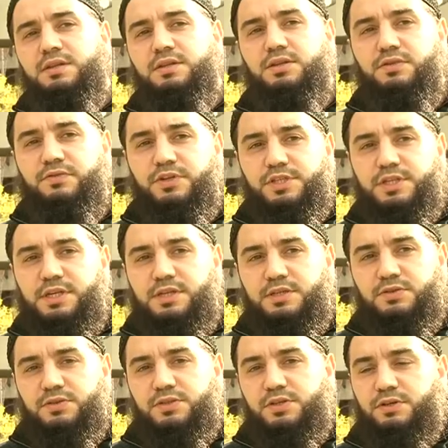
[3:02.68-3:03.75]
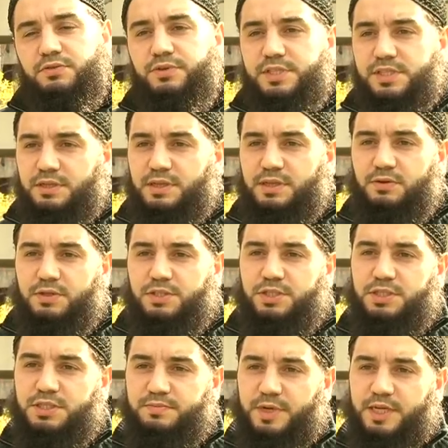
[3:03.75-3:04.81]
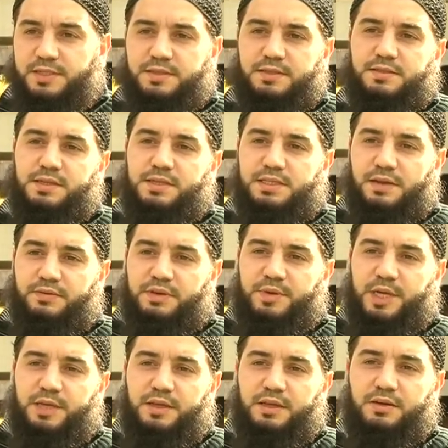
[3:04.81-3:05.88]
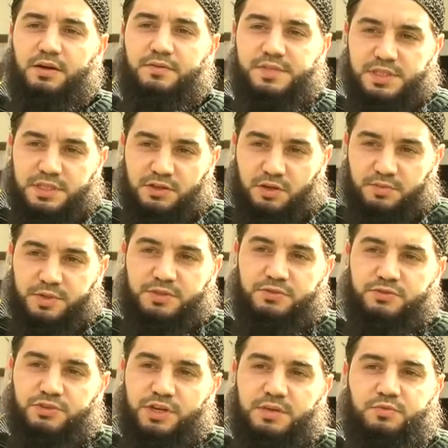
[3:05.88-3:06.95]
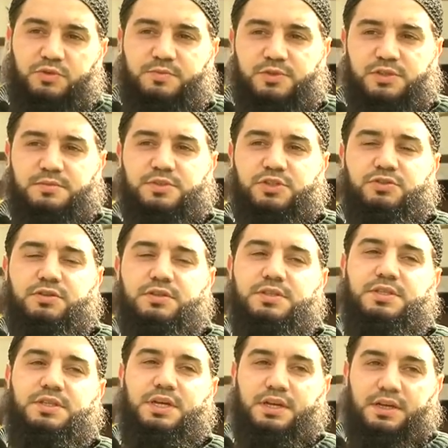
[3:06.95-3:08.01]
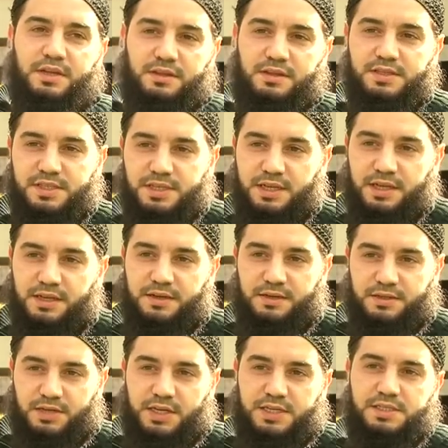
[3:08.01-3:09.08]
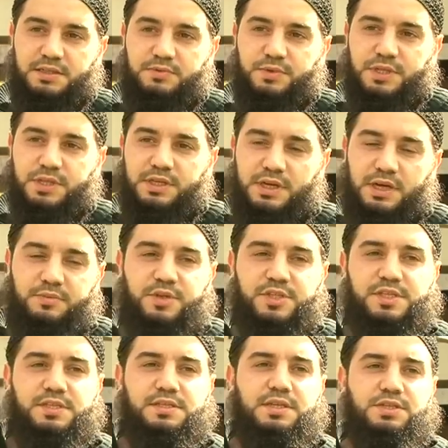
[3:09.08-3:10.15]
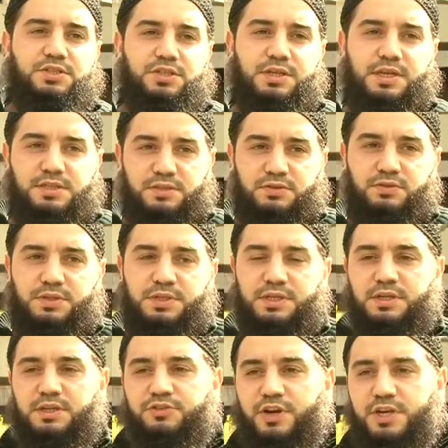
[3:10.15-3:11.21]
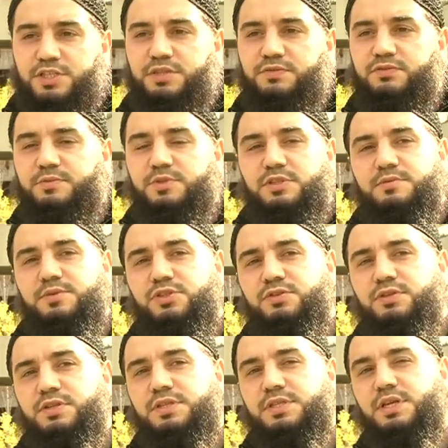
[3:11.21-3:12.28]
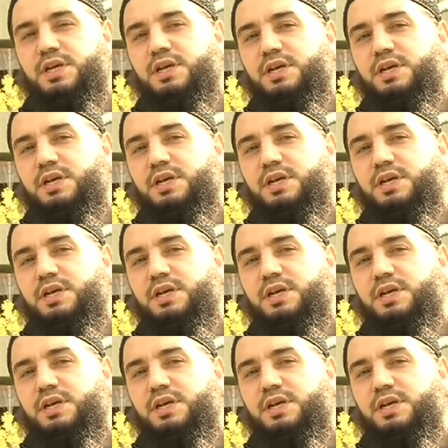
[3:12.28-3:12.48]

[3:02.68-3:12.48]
The university has also recently launched its Masters in Islamic Banking, obviously hoping to attract more Muslim students. This again ties in with the uh, mosque extension as a good uh, attraction for Muslim students.